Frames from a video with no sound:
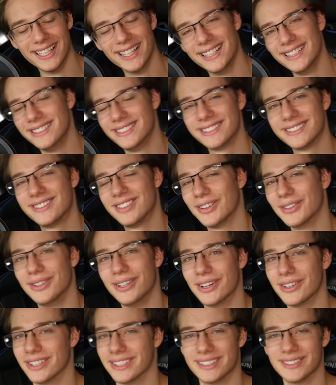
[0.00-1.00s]
you just don't
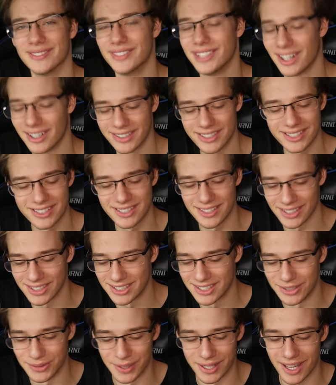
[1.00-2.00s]
notice. VR just
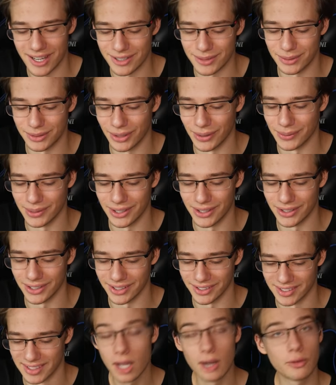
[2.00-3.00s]
sucks you in and you don't
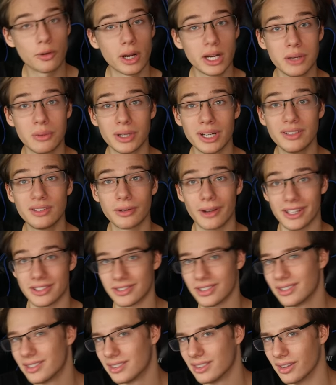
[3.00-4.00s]
notice. For anyone
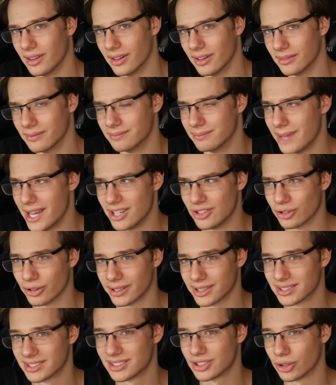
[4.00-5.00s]
interested, the
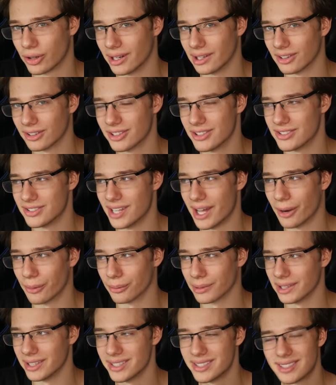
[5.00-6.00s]
Matrix trailer is now
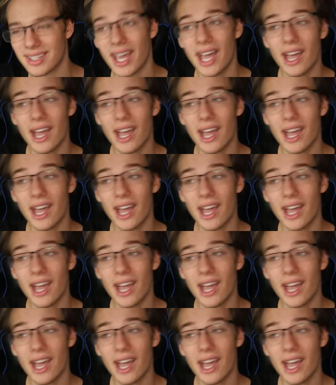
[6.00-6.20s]
released.